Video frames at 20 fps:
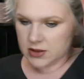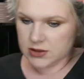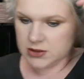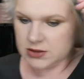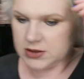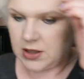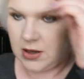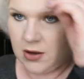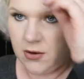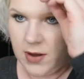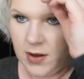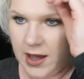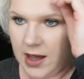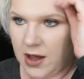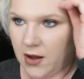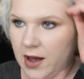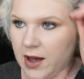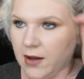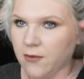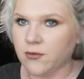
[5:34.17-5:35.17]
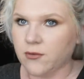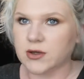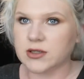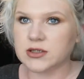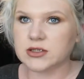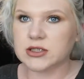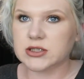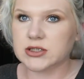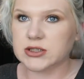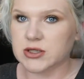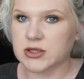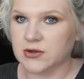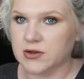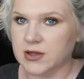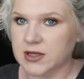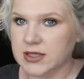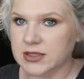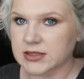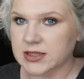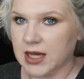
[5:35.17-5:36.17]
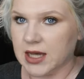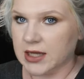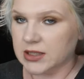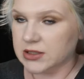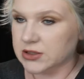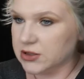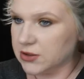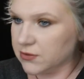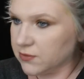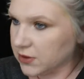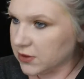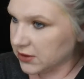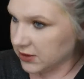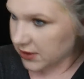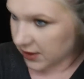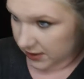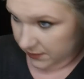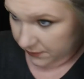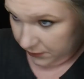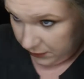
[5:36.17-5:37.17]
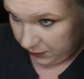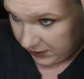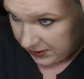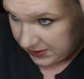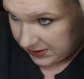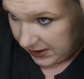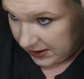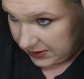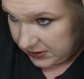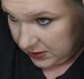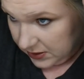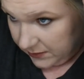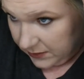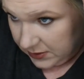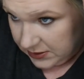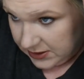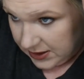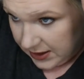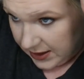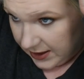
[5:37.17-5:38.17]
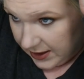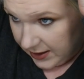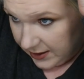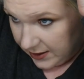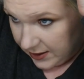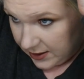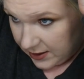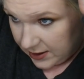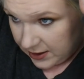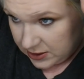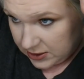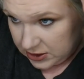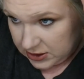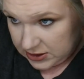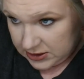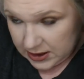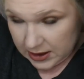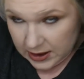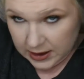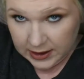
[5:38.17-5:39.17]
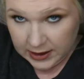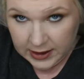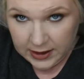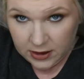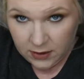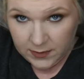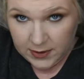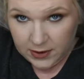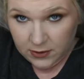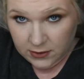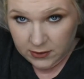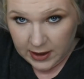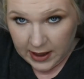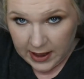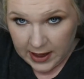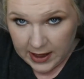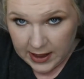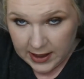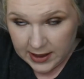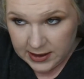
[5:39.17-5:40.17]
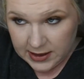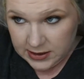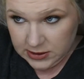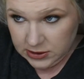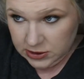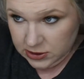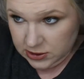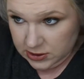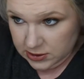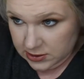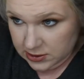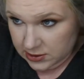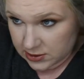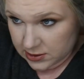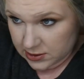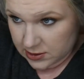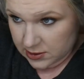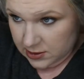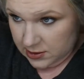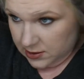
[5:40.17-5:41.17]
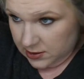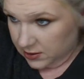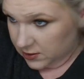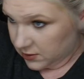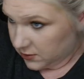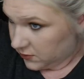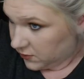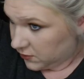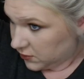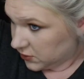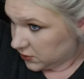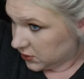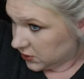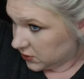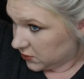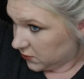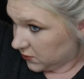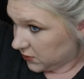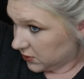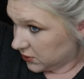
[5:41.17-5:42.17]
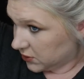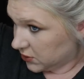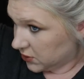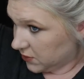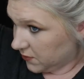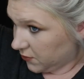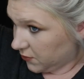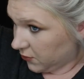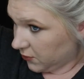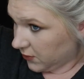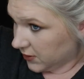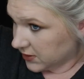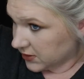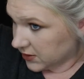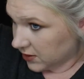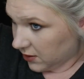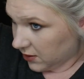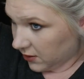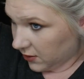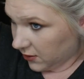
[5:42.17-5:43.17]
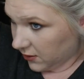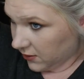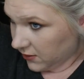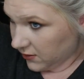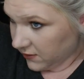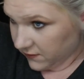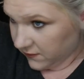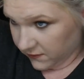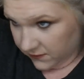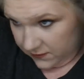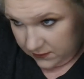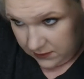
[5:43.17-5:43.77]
So how I want to do this, I do want to take and pull this out. So I'm going to take just a little bit on the edge. Just going to pull this off.